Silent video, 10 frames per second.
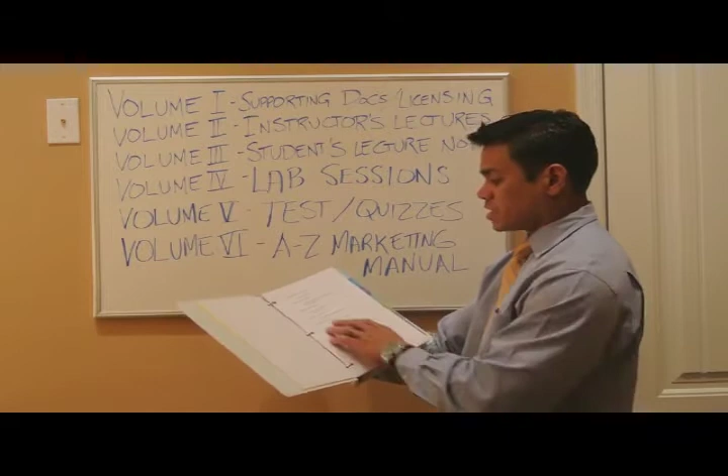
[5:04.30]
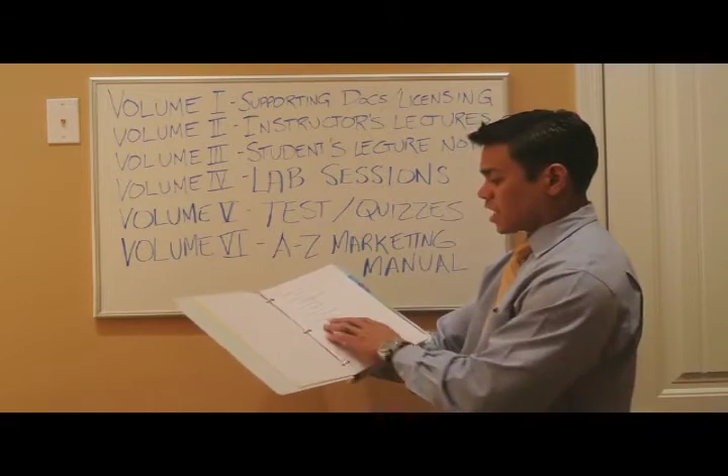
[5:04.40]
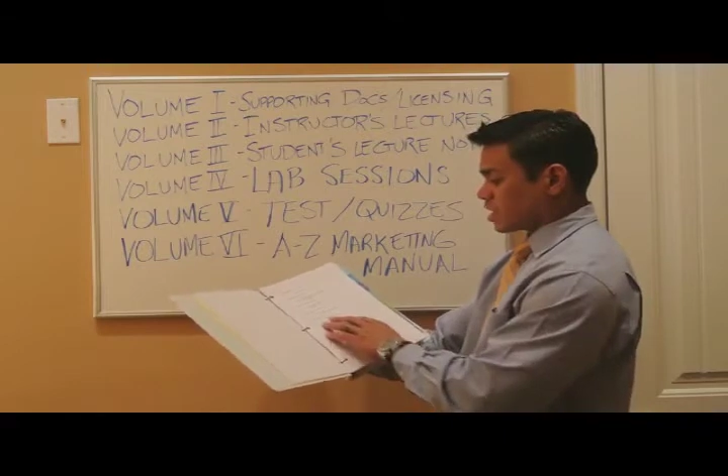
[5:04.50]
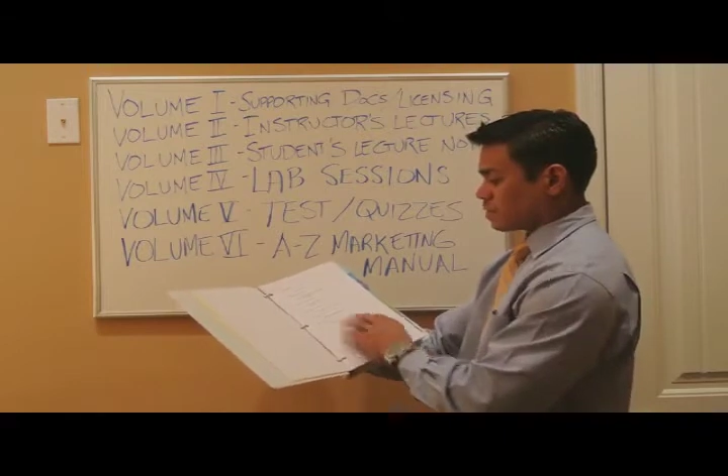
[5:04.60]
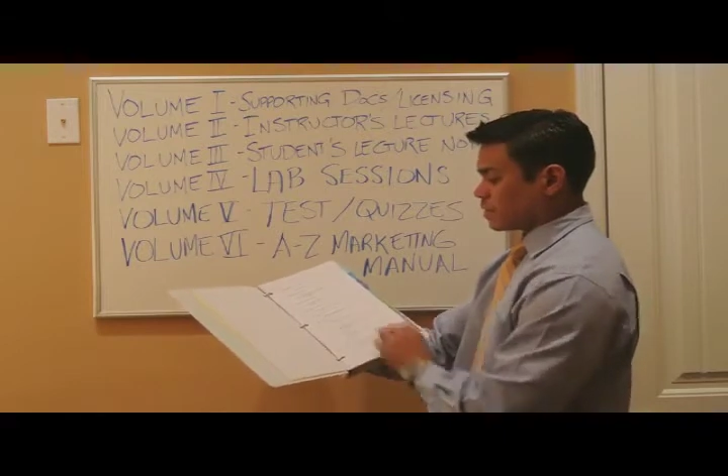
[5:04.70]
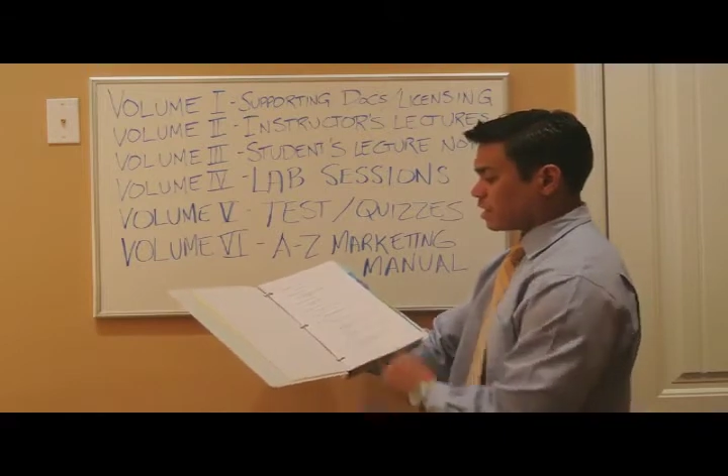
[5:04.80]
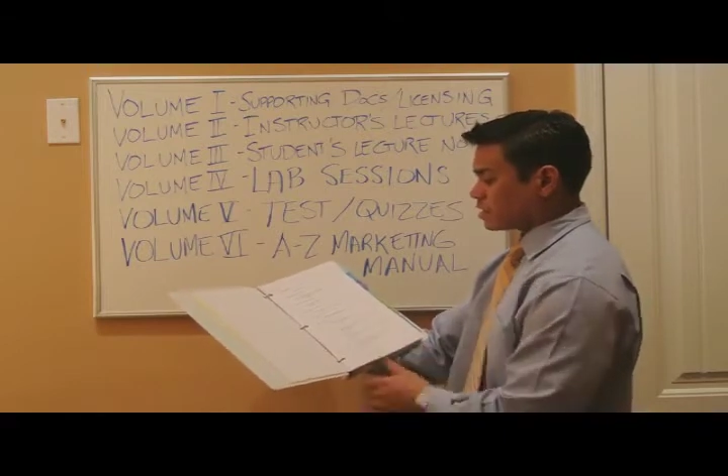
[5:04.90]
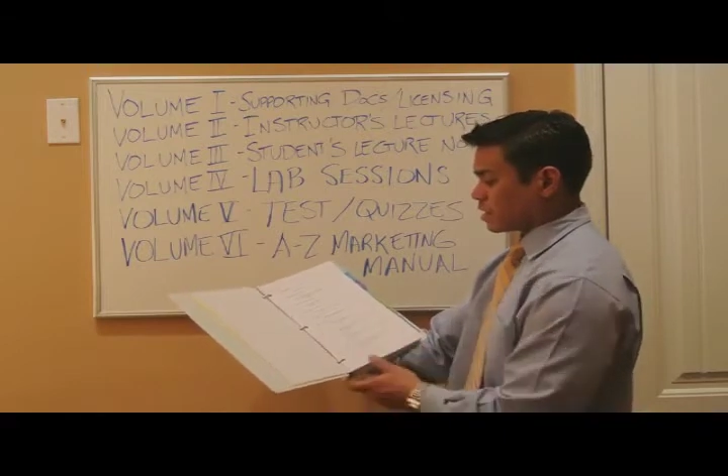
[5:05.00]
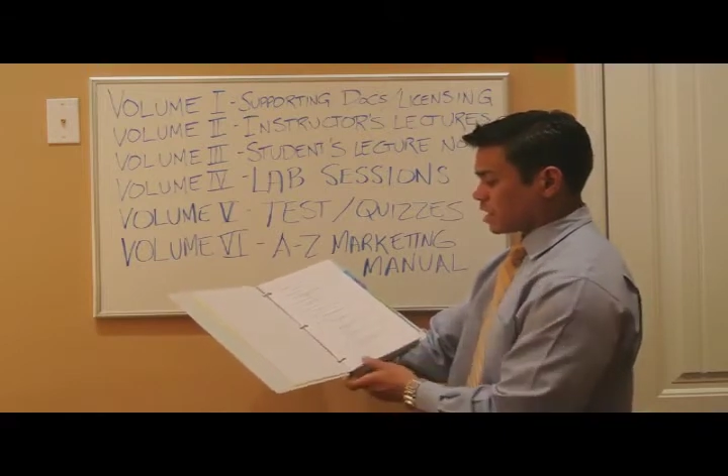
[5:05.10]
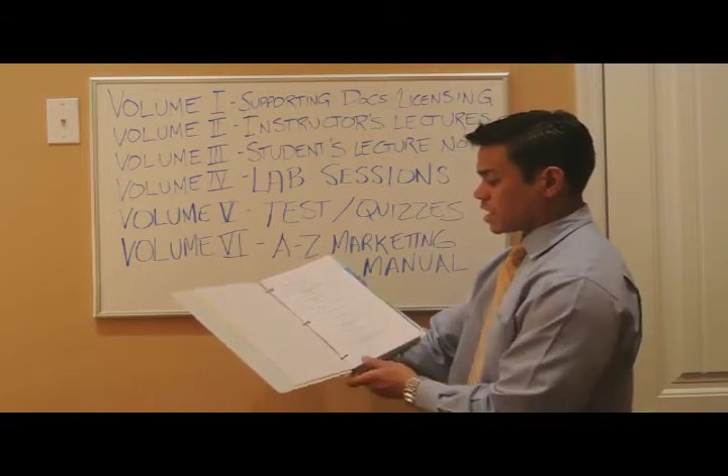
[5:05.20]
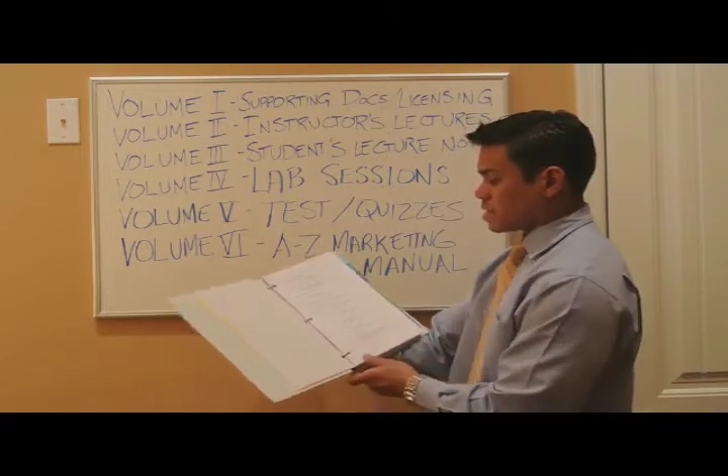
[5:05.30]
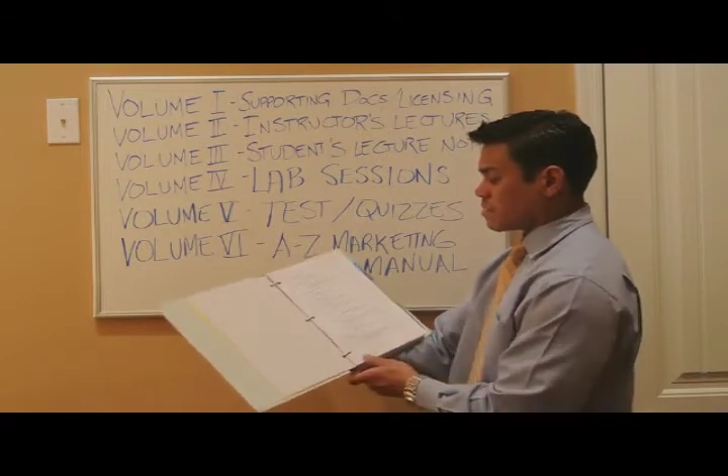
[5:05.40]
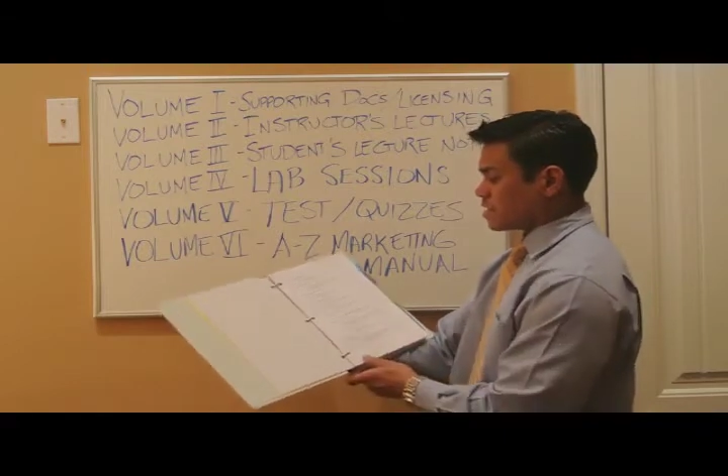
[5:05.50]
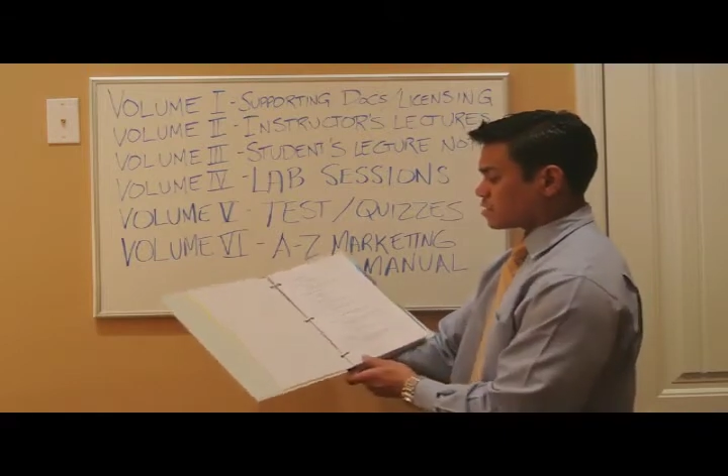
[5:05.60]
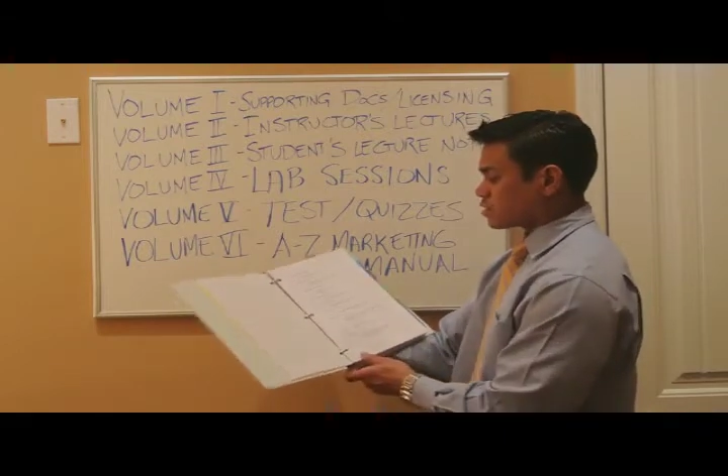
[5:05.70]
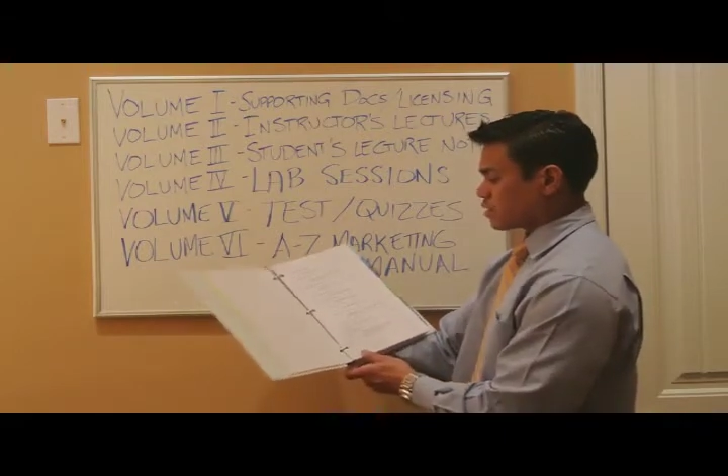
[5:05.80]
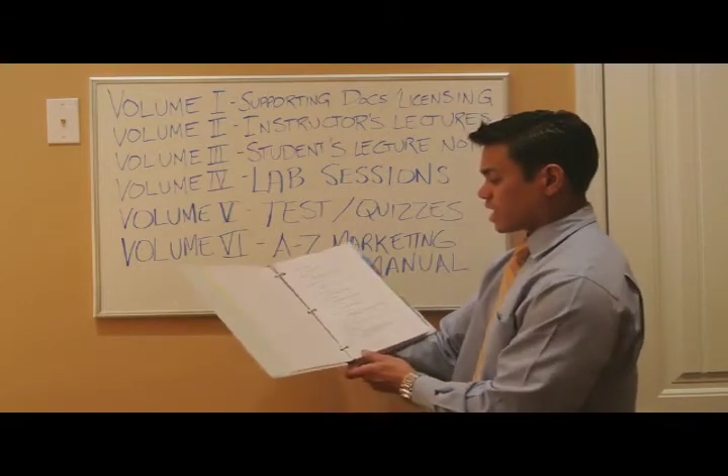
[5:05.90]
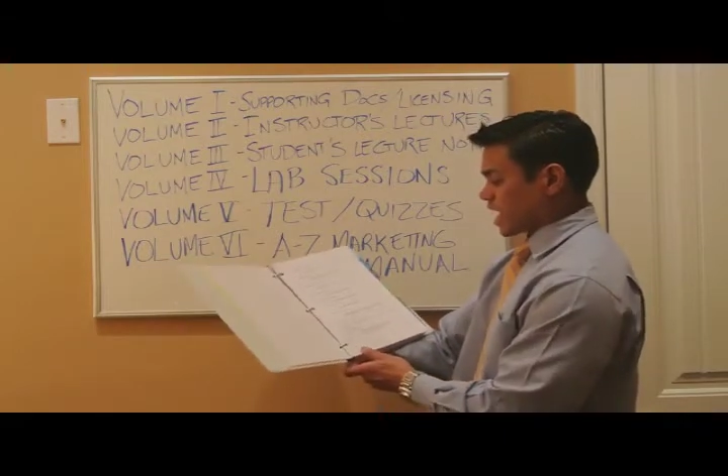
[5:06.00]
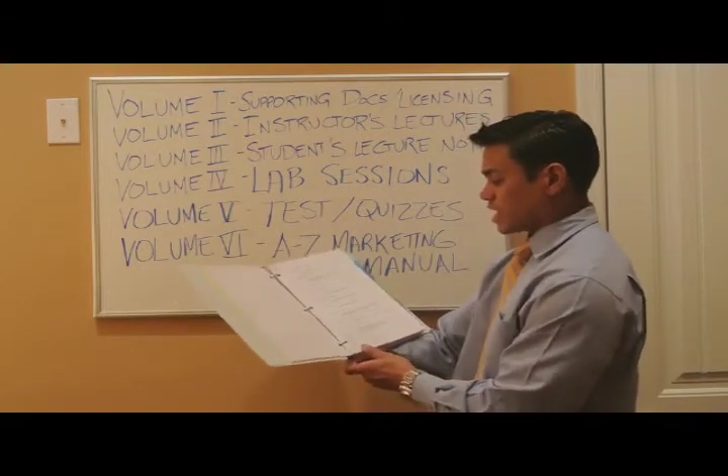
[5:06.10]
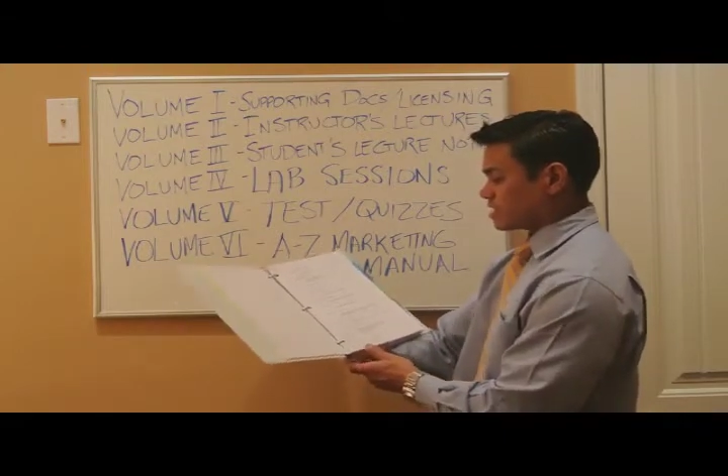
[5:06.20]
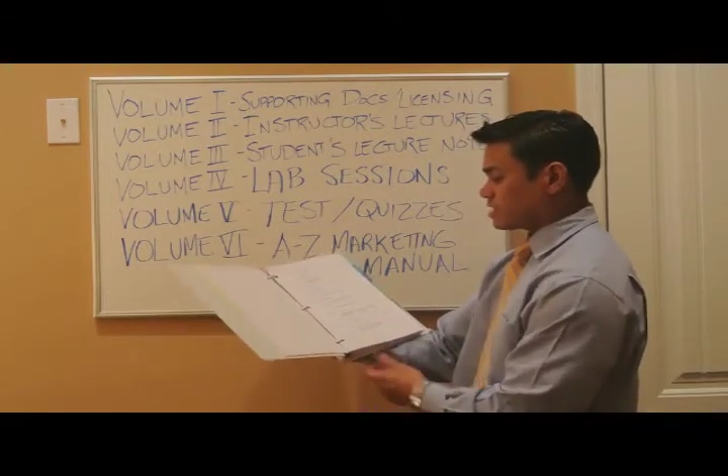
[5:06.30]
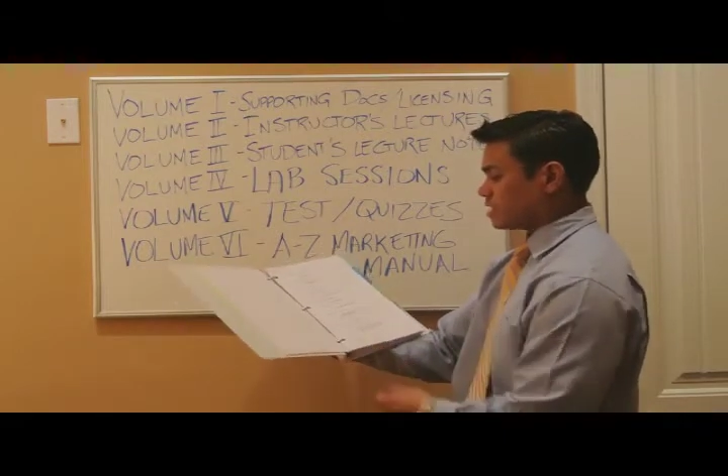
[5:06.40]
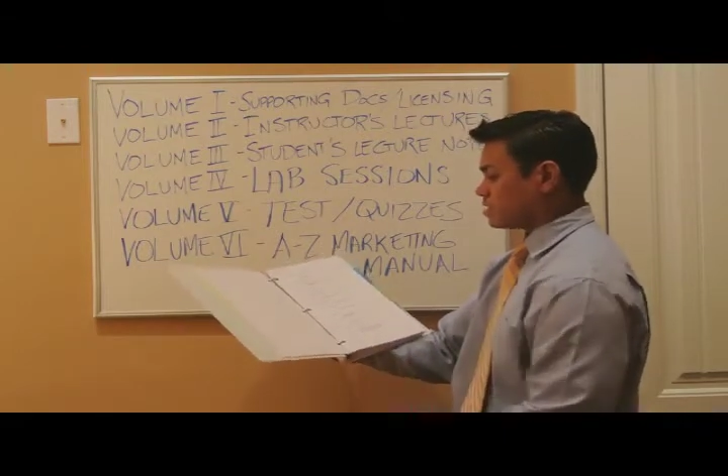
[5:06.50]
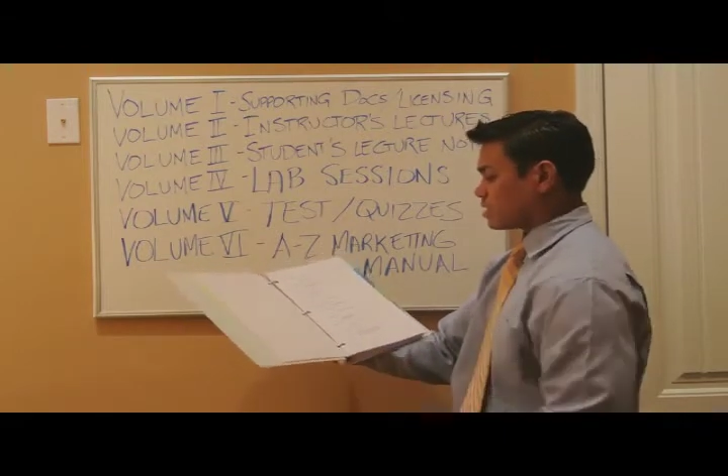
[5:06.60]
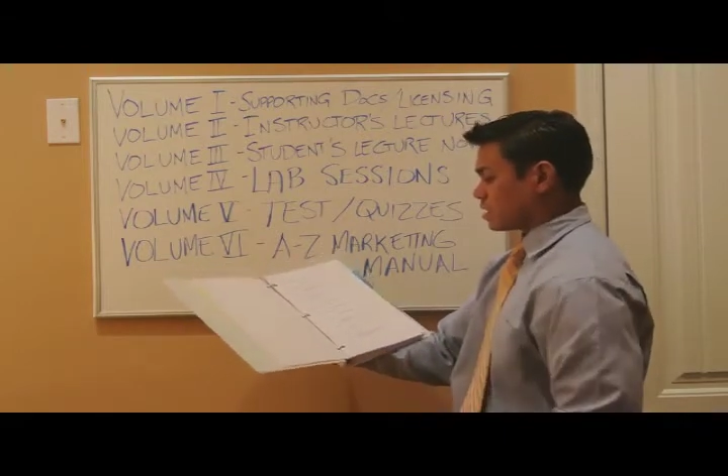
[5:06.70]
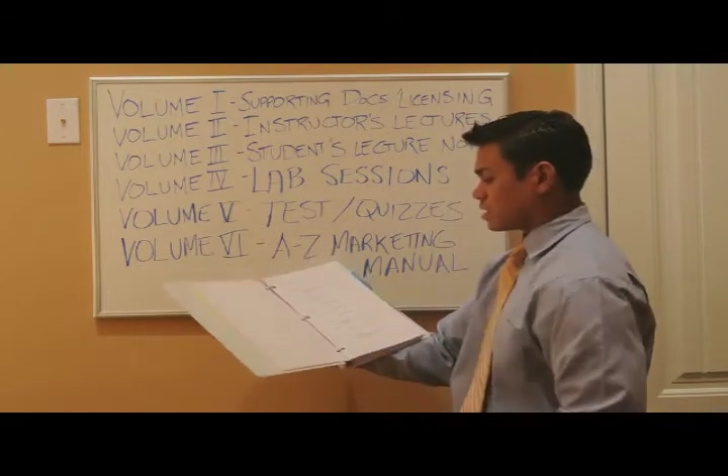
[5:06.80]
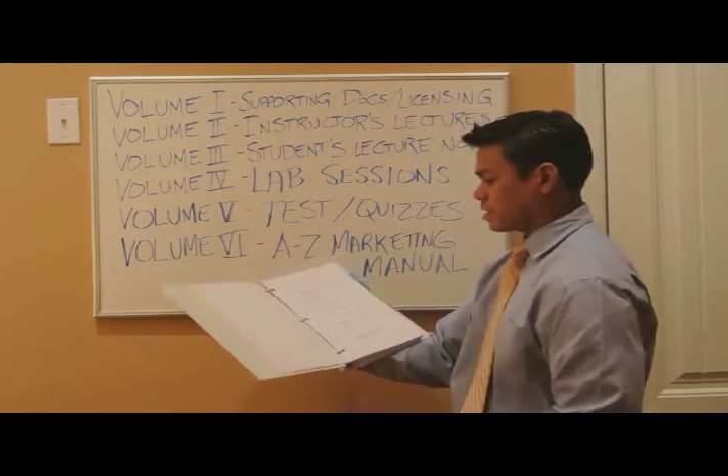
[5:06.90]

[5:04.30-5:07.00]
Techniques in administering anesthesia,